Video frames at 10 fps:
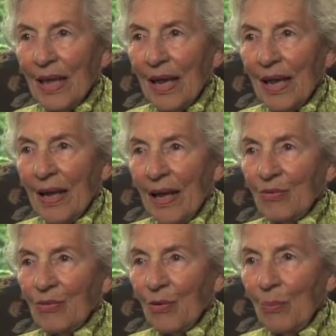And
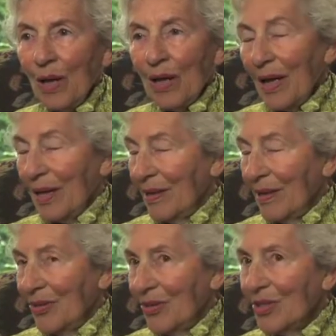after about eight
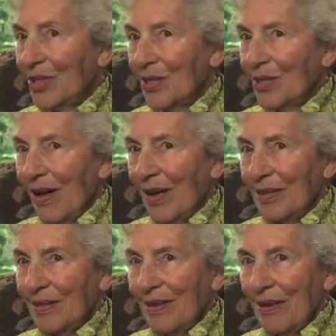years,
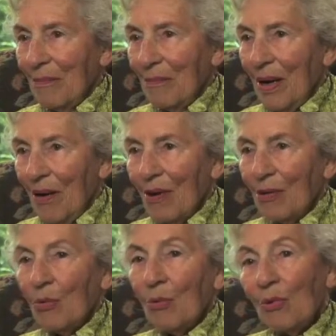decided to get
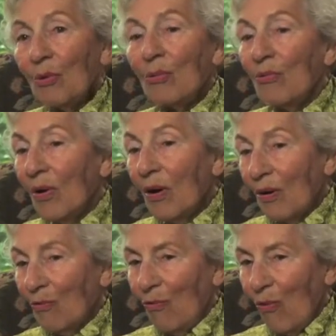married. Well, we were
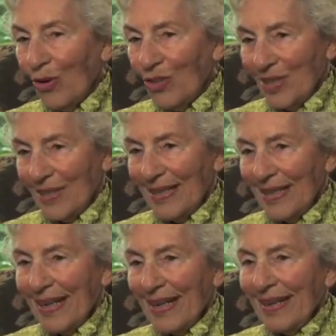very
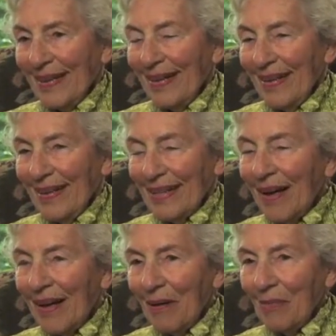fortunate that at the
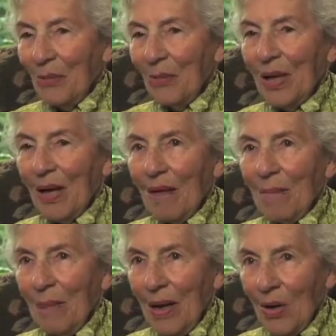time that we
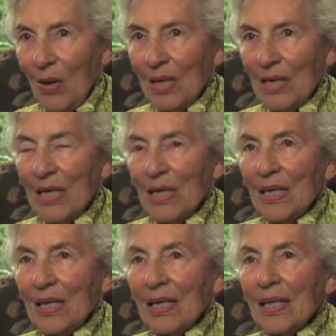got married,
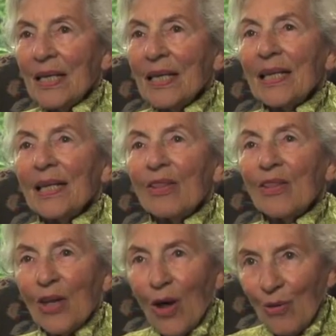
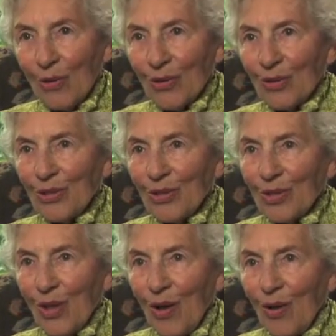the
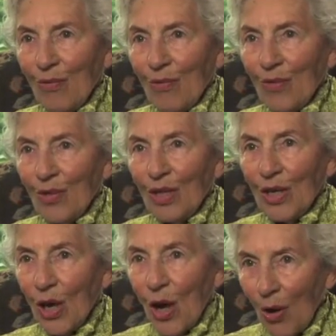owners of the
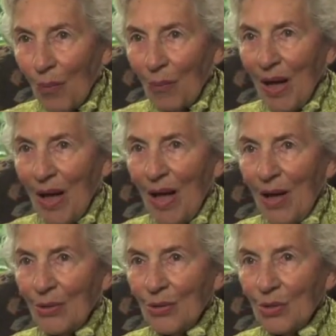Nakoma
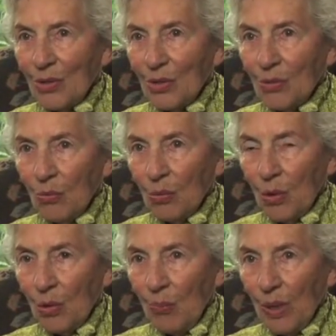house
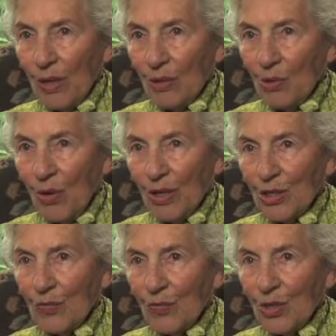were being
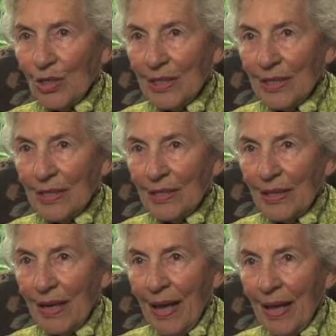transferred to
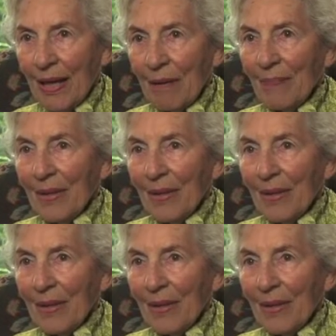Cincinnati.